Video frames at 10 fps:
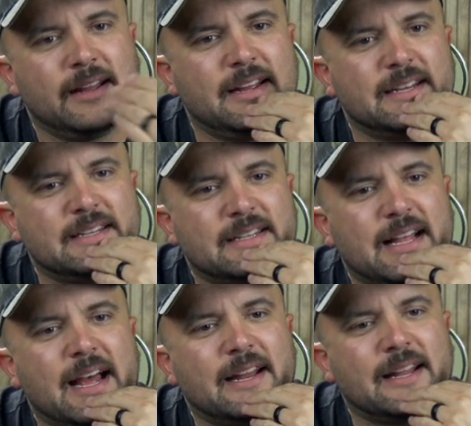is
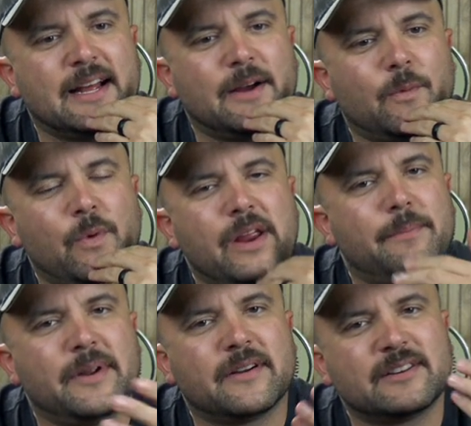that that
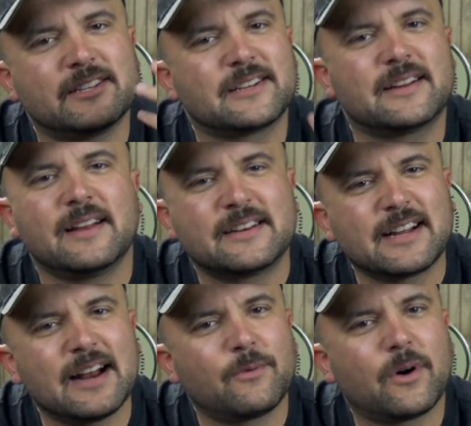wheat beer it's just it's
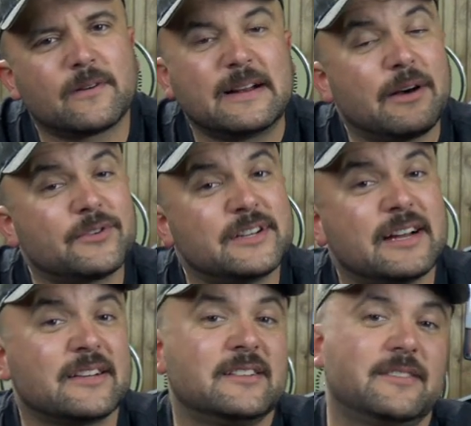kind of watered down there's
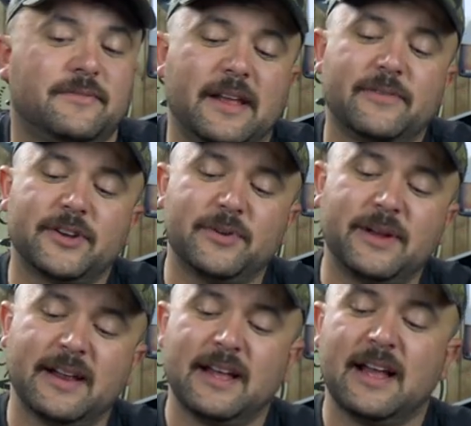not tons of flavor to
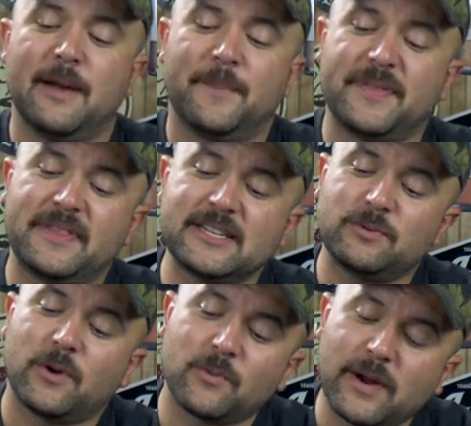it but
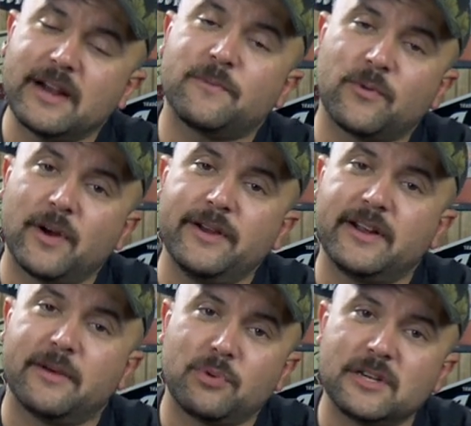this one right up front you're
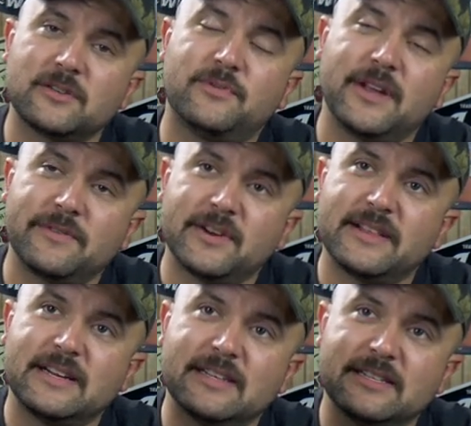getting pretzel flavor
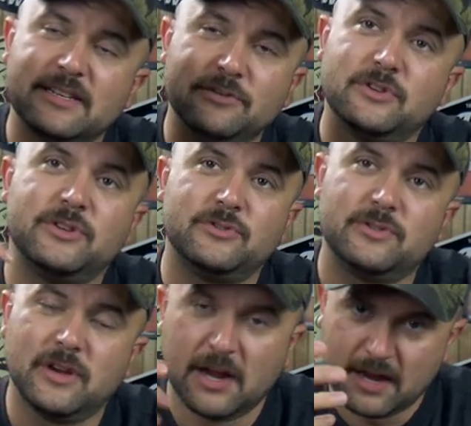and then it's you you
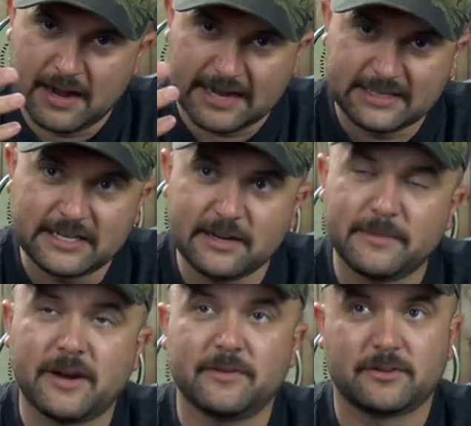as it's in your
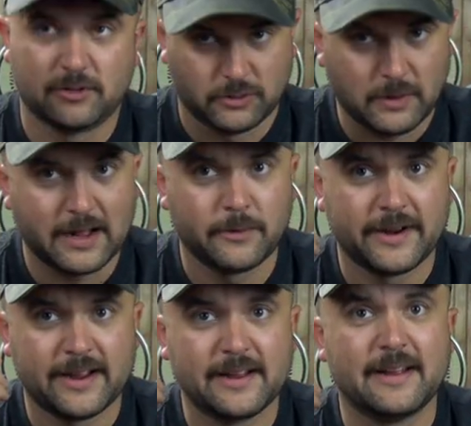mouth
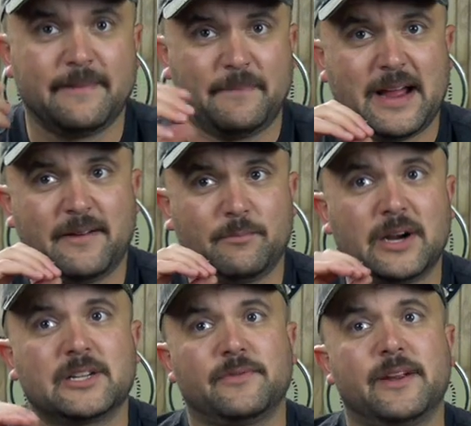swallowing it that
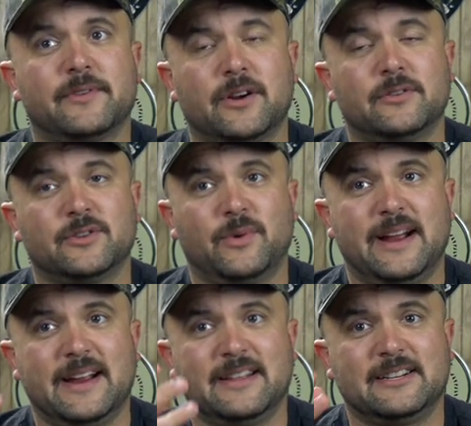pretzel flavor goes
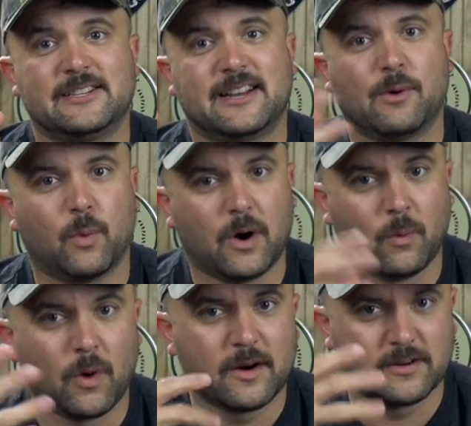away and then it's just like
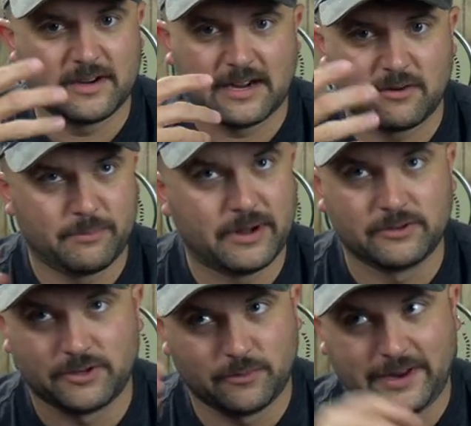watered down
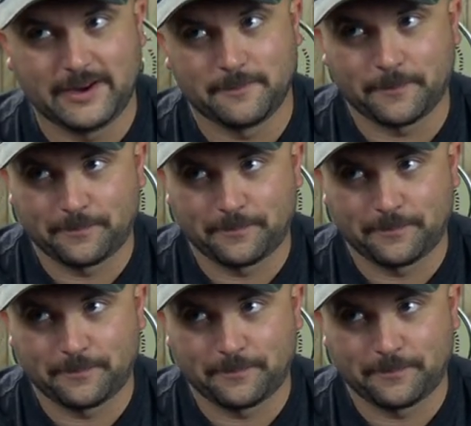belgian wheat